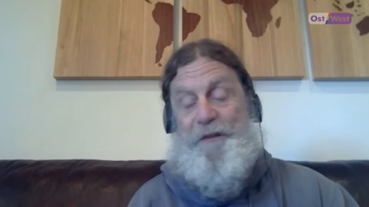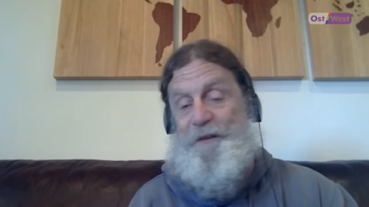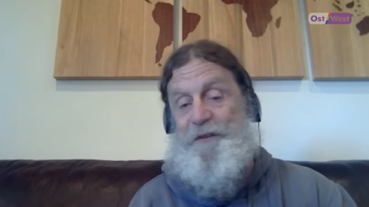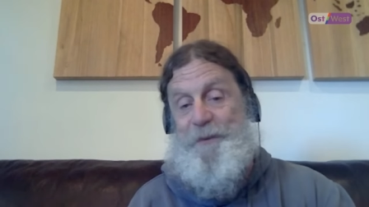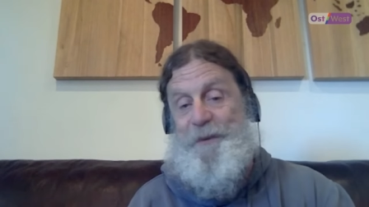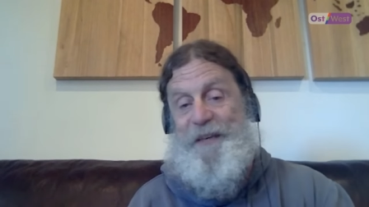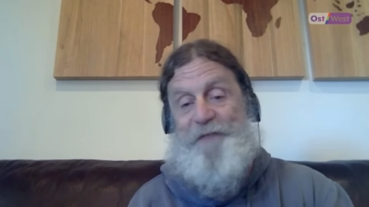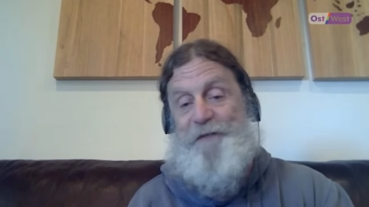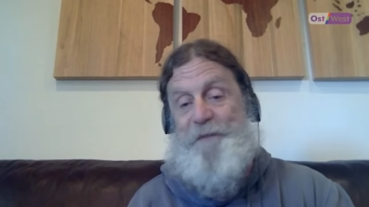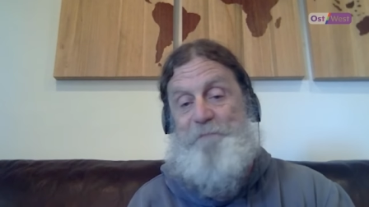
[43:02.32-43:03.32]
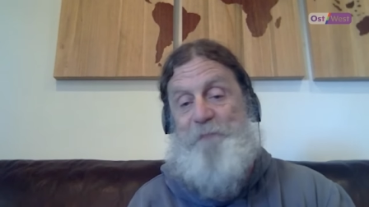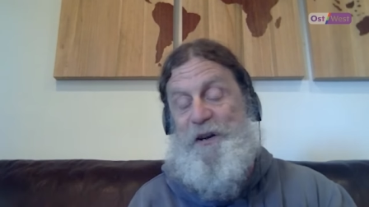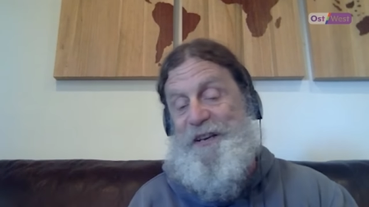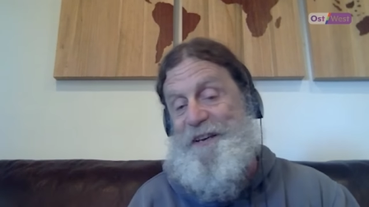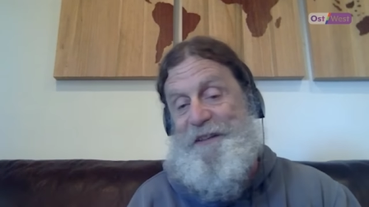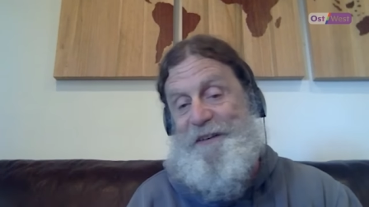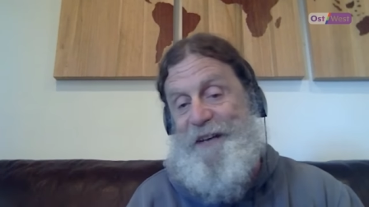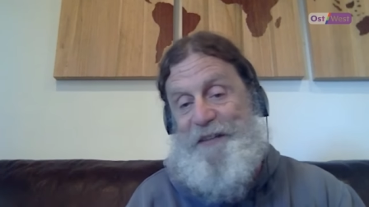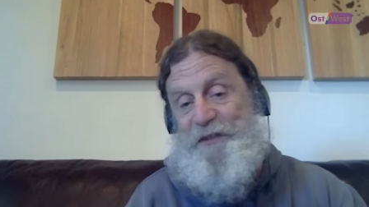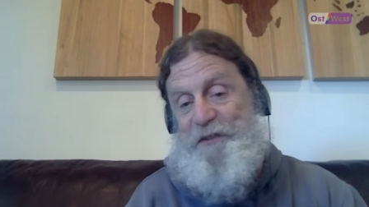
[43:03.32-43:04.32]
they're doing it for money they're
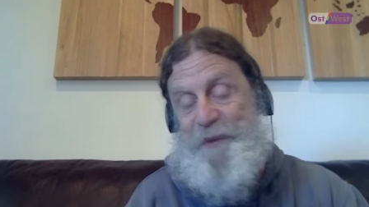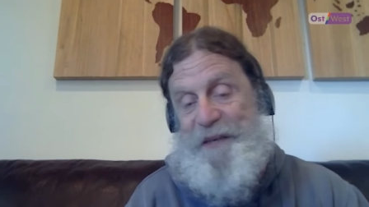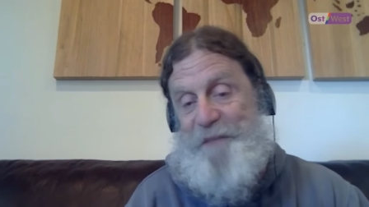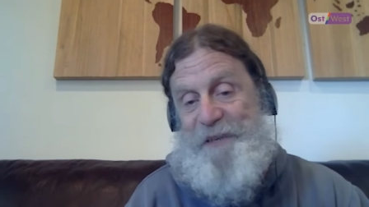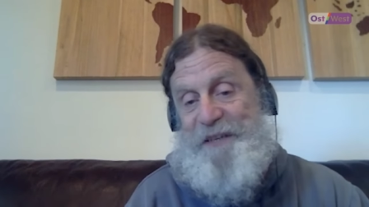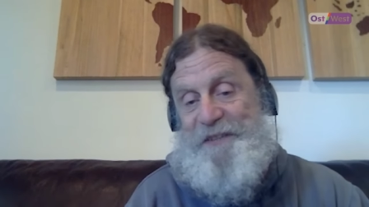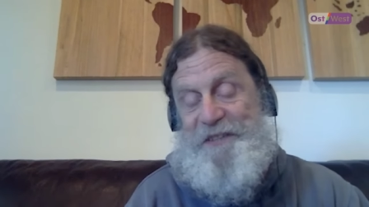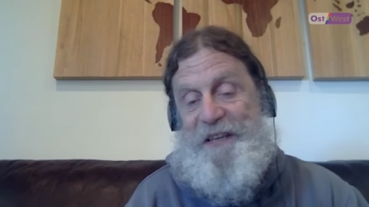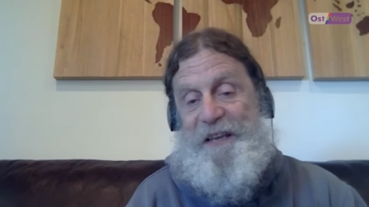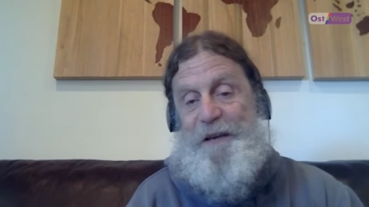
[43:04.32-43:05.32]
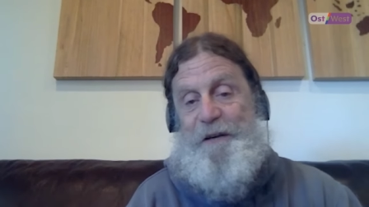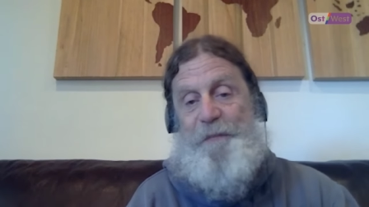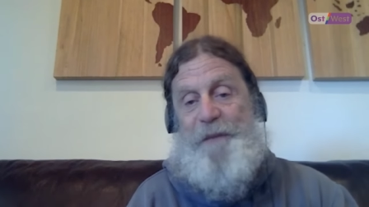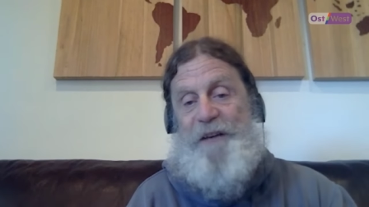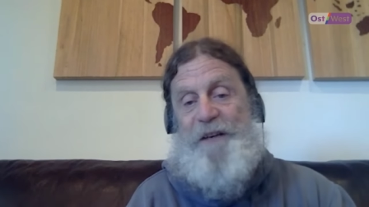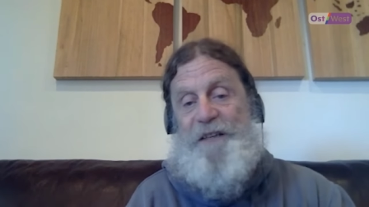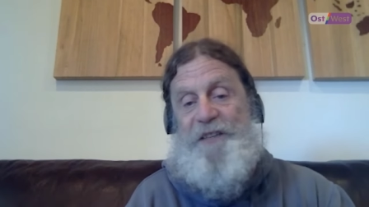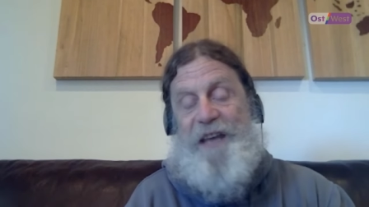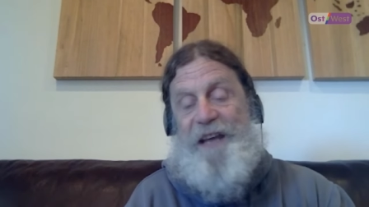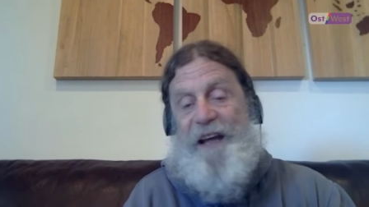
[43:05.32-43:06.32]
not doing it because they care about us
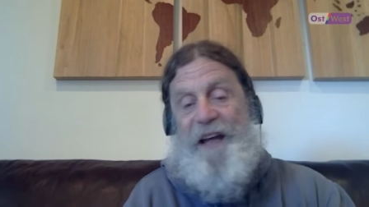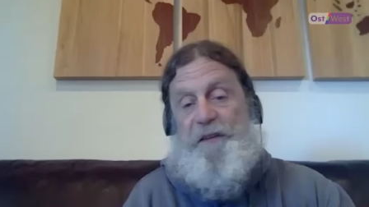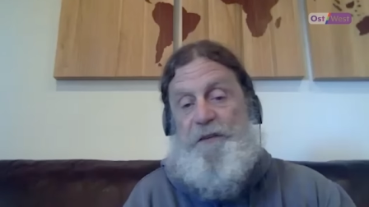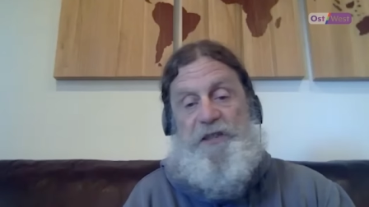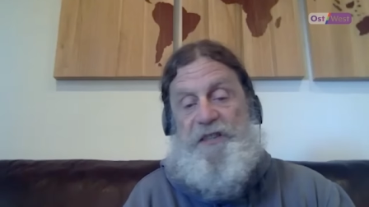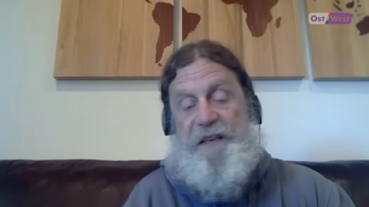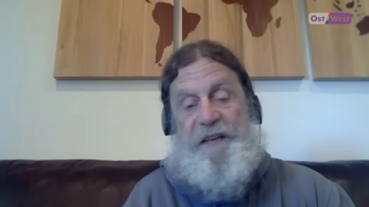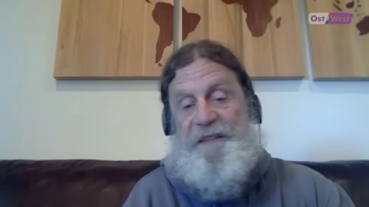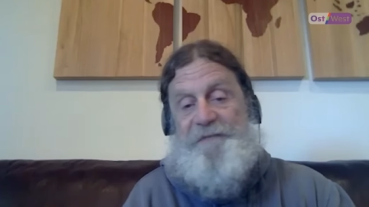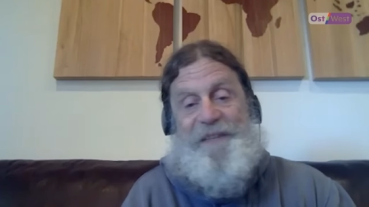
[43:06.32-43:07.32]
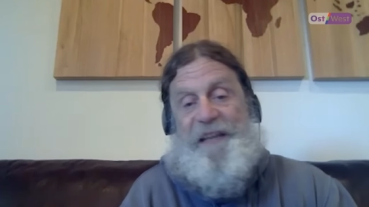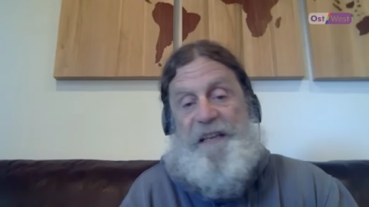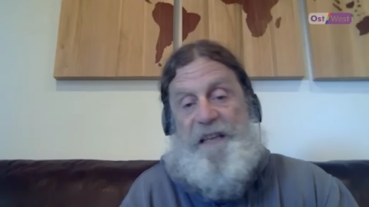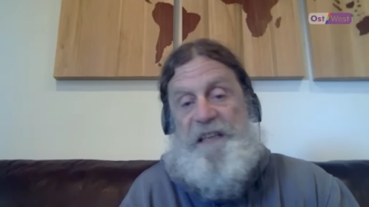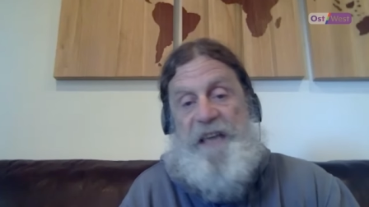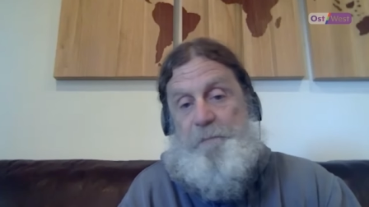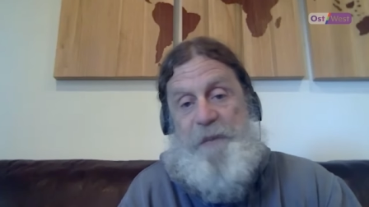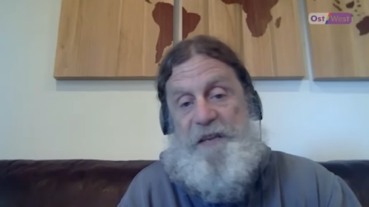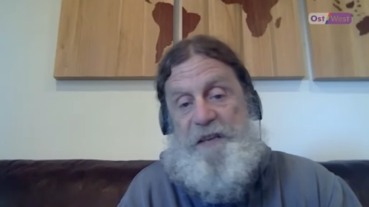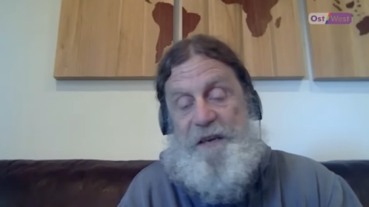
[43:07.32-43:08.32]
and they're just going to like get
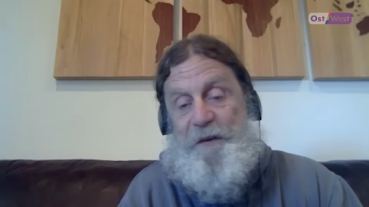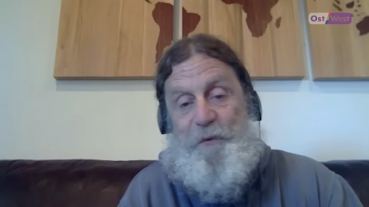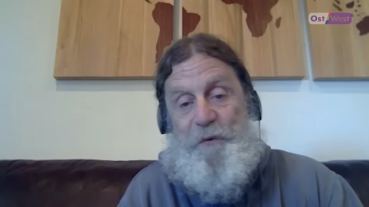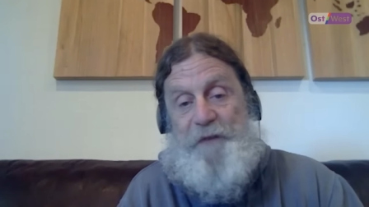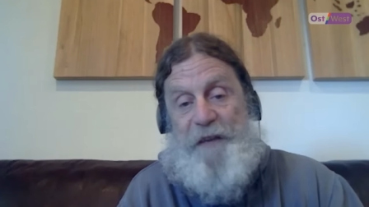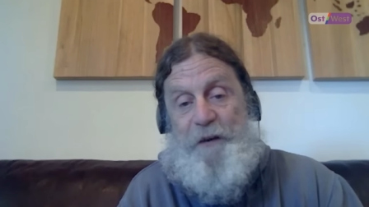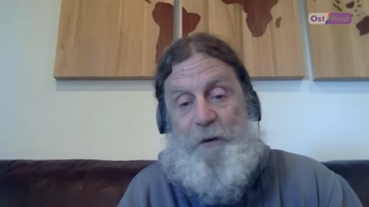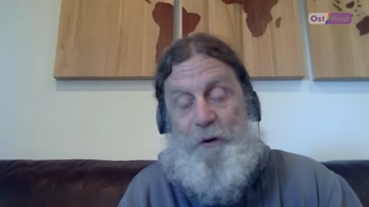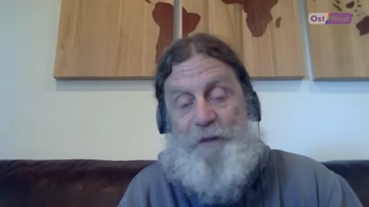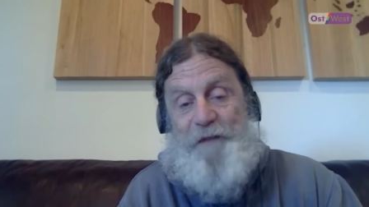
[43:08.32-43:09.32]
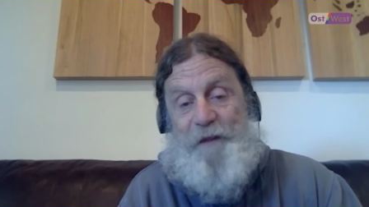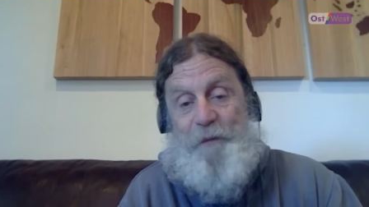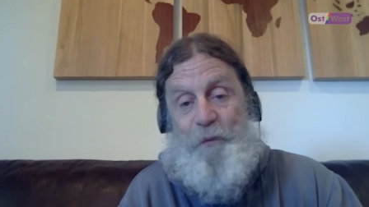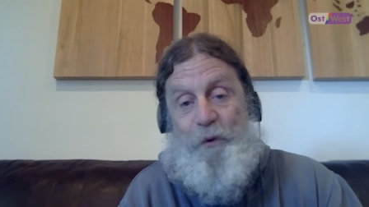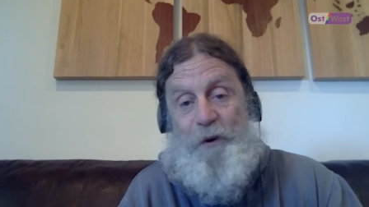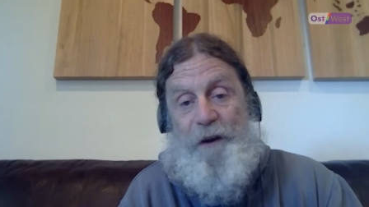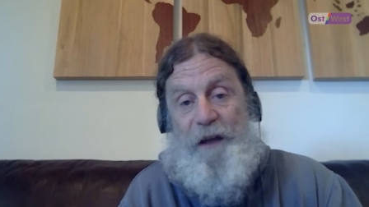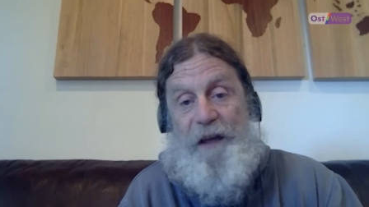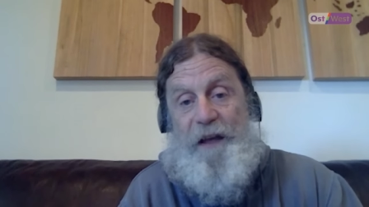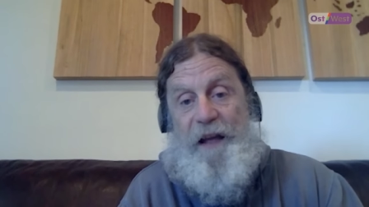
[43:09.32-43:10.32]
me killed if i go off to the war
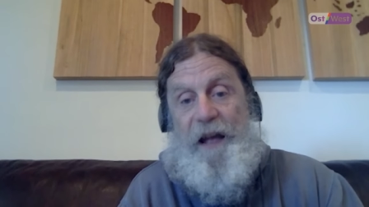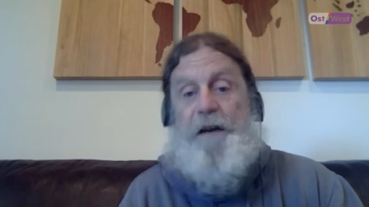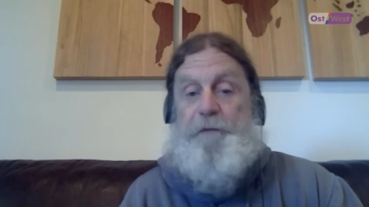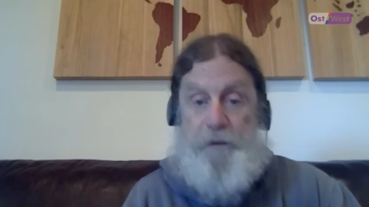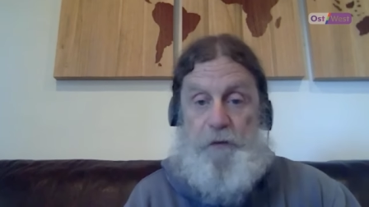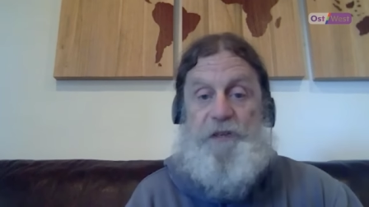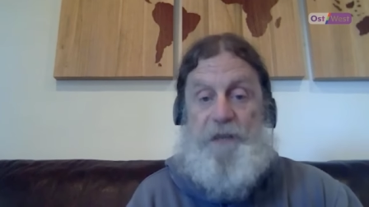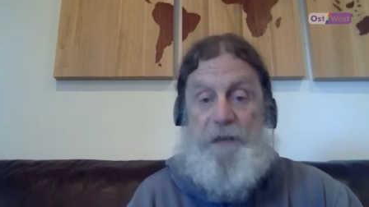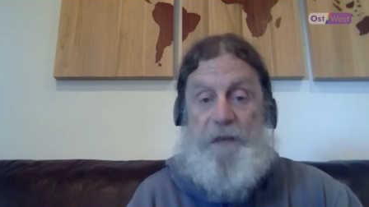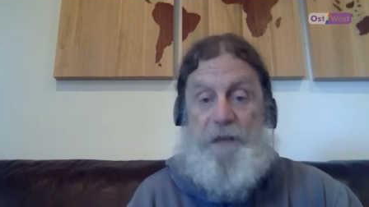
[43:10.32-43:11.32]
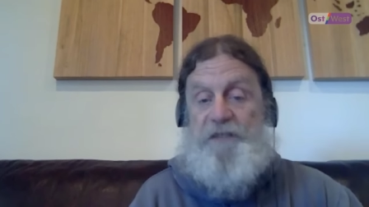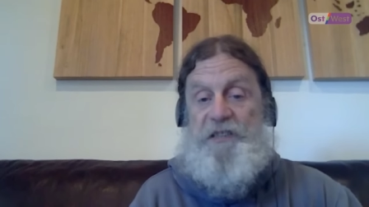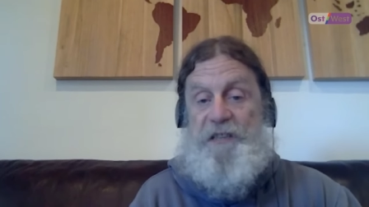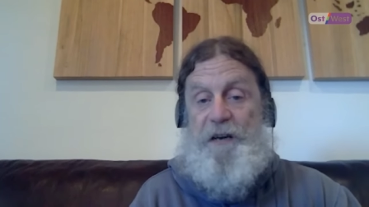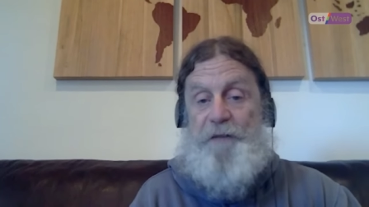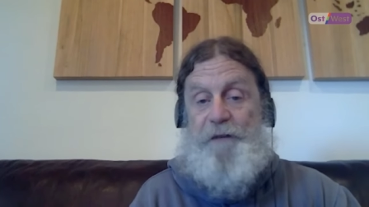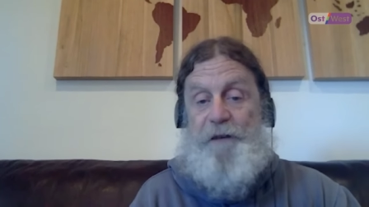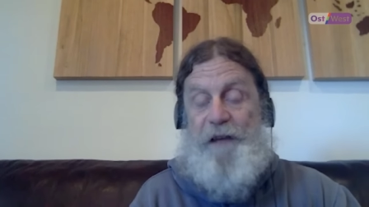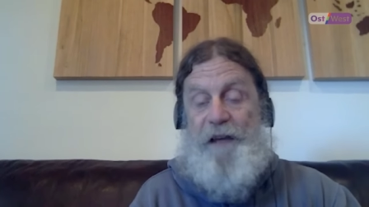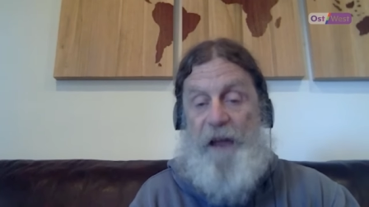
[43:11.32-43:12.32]
and if you suddenly discover
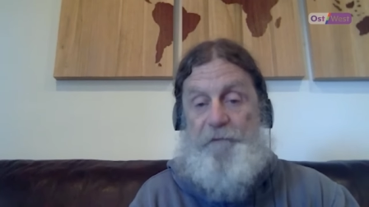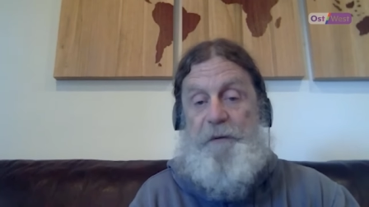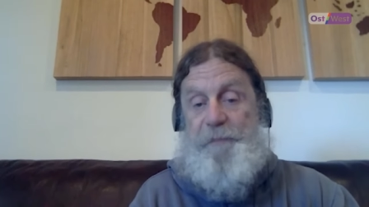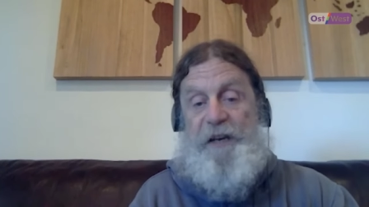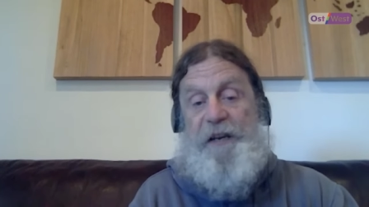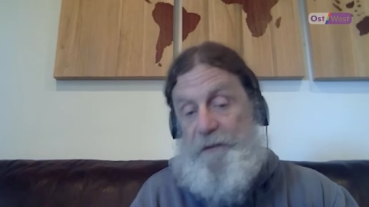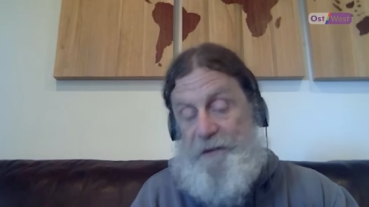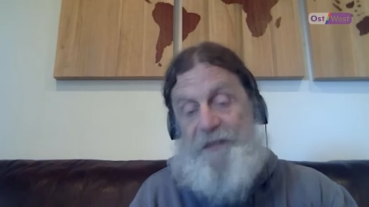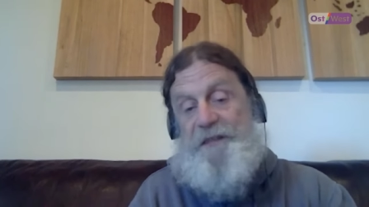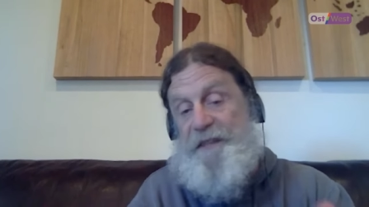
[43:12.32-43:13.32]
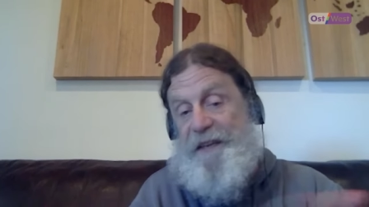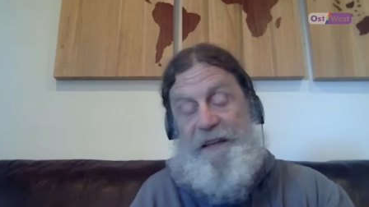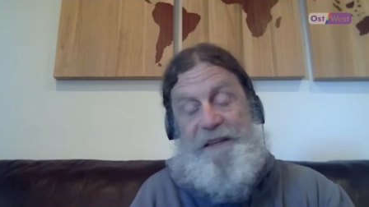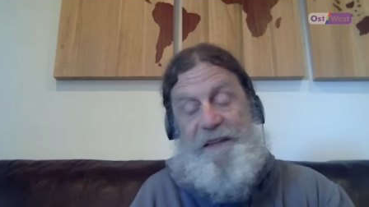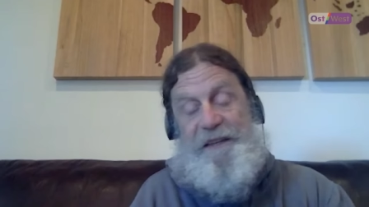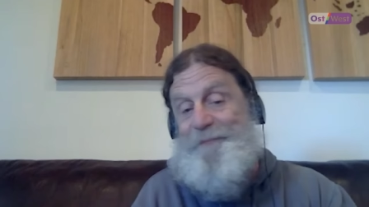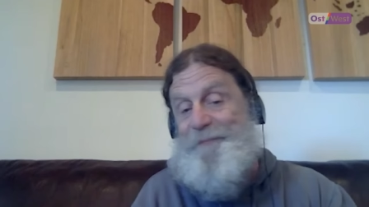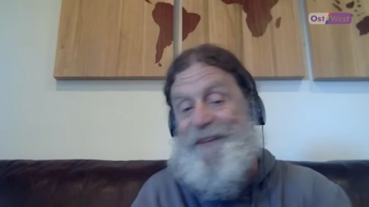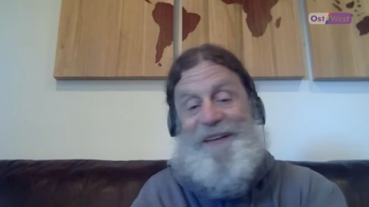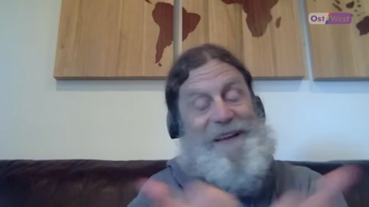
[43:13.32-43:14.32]
everybody else is thinking the same
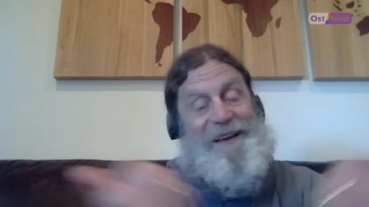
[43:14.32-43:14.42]
thing